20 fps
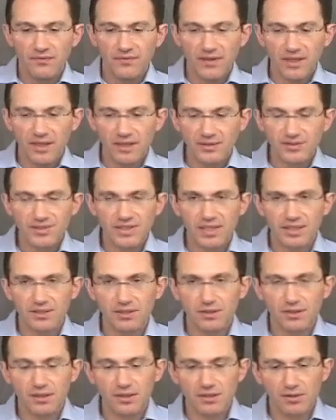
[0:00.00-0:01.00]
they
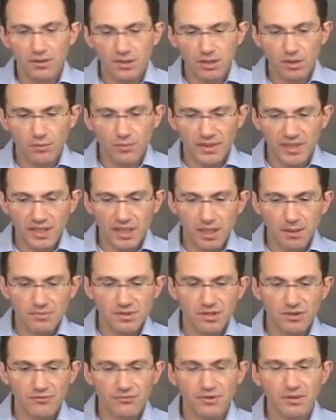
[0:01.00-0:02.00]
say, when he comes
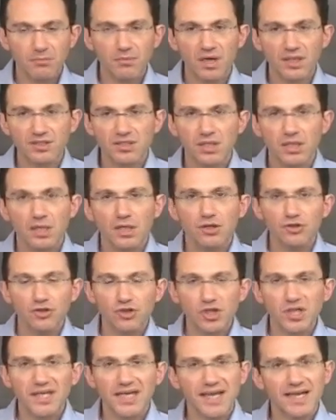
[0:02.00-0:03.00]
in 3 months, you're
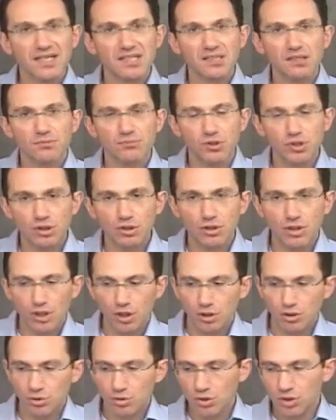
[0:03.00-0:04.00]
going to ask him, sir, are
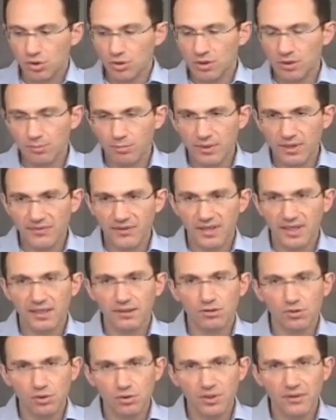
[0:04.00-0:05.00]
you short of breath again?
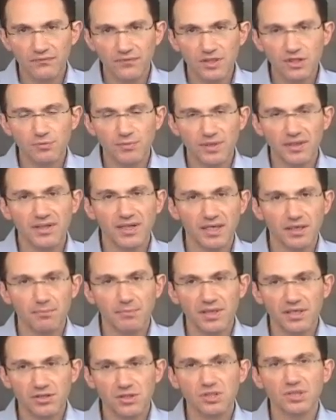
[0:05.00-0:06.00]
Do you have dyspnea in the air? The
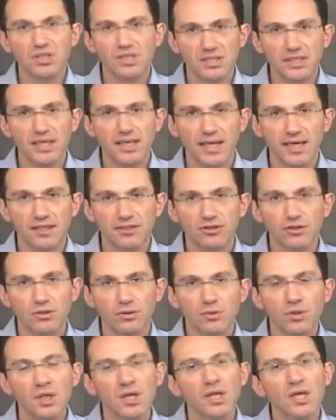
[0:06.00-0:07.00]
patient's going to say, yeah, I
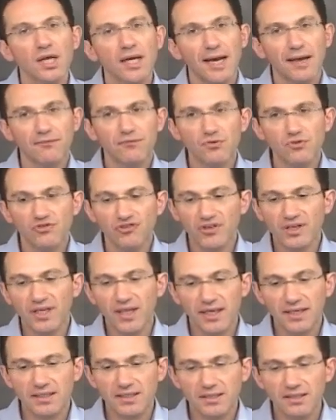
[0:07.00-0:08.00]
do. Have you seen
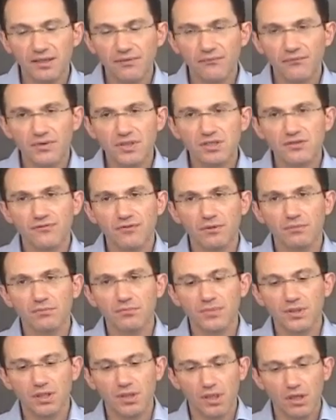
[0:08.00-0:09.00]
any difference
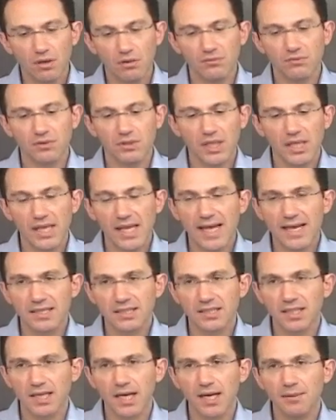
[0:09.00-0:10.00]
from, the
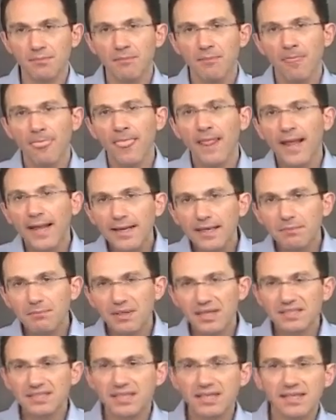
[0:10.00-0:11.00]
last time? He
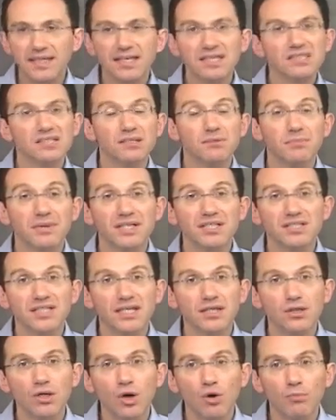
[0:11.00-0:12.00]
may say yes, he may say
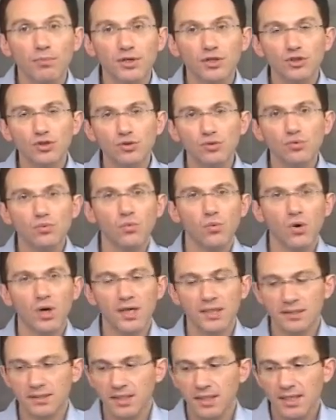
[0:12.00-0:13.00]
no, but you
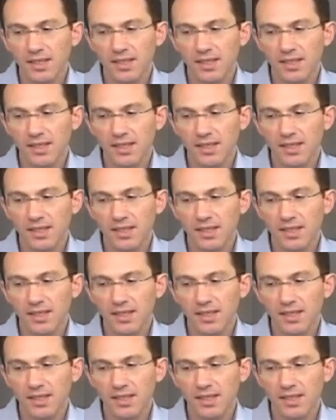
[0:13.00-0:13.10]
want